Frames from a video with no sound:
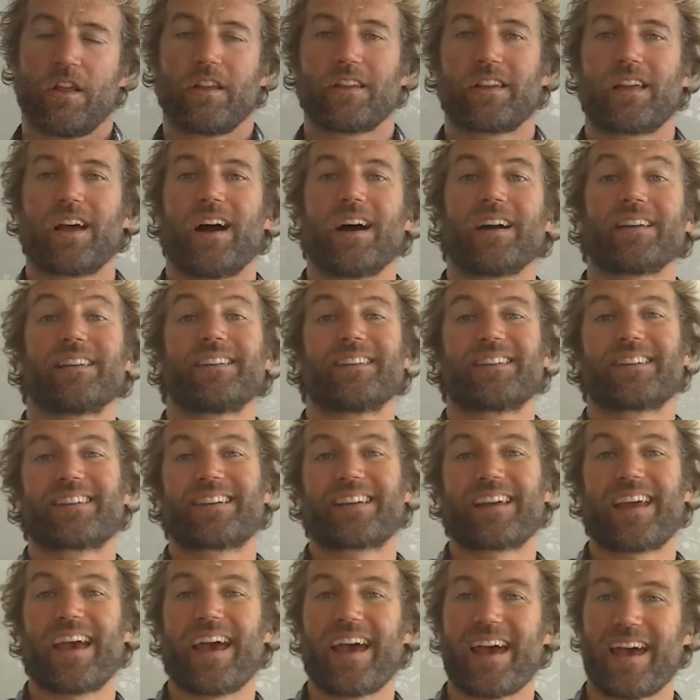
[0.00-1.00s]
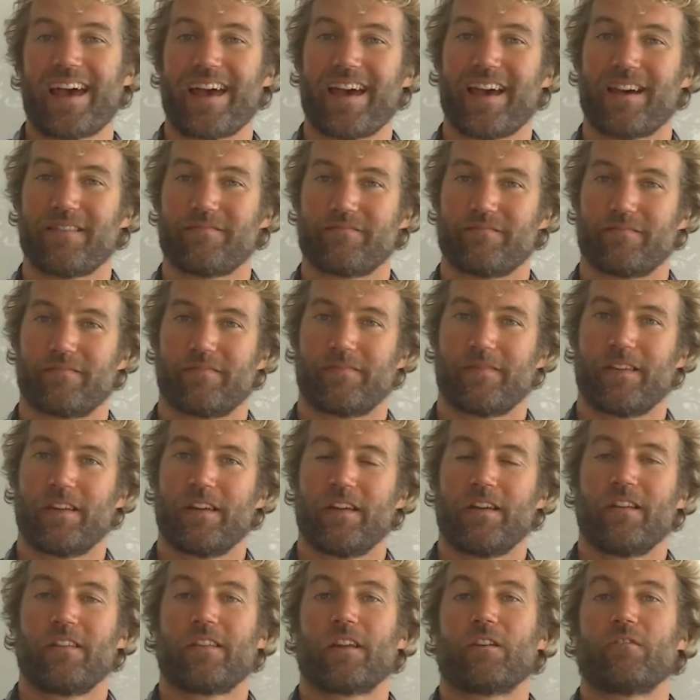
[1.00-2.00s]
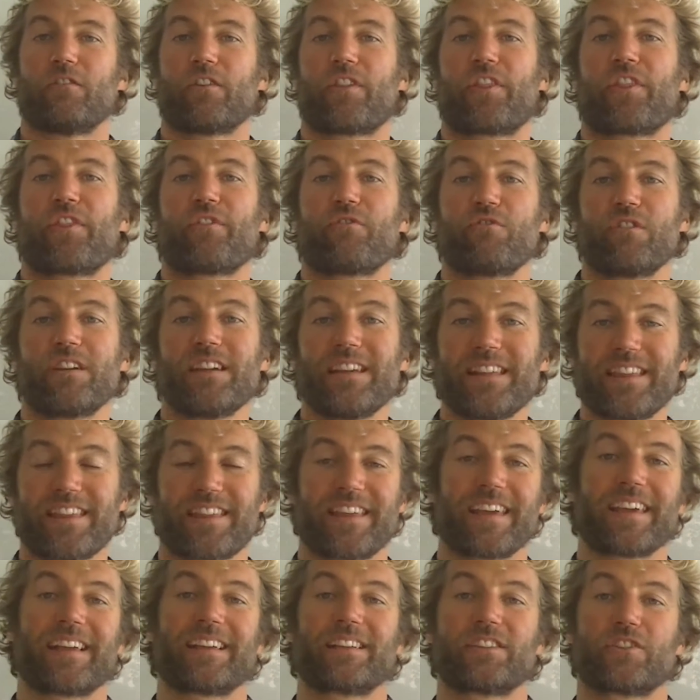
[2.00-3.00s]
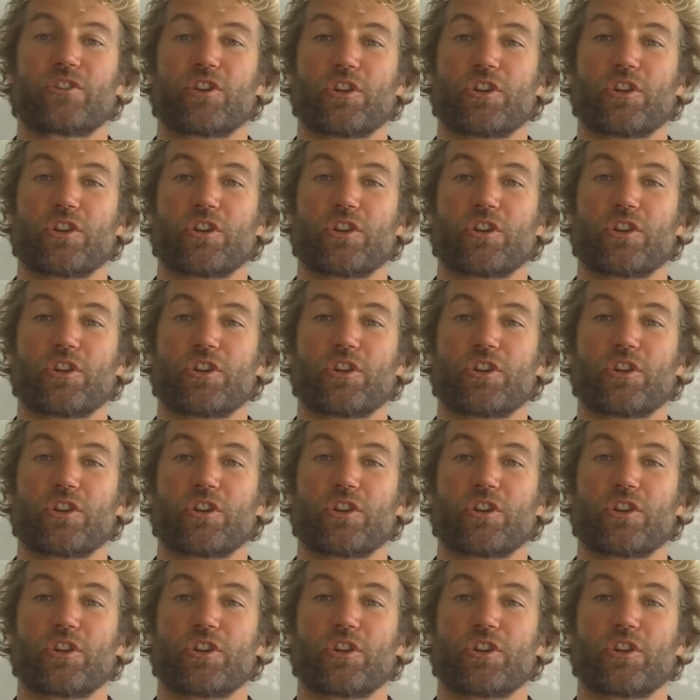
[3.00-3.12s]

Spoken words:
Kite care. There are 3 things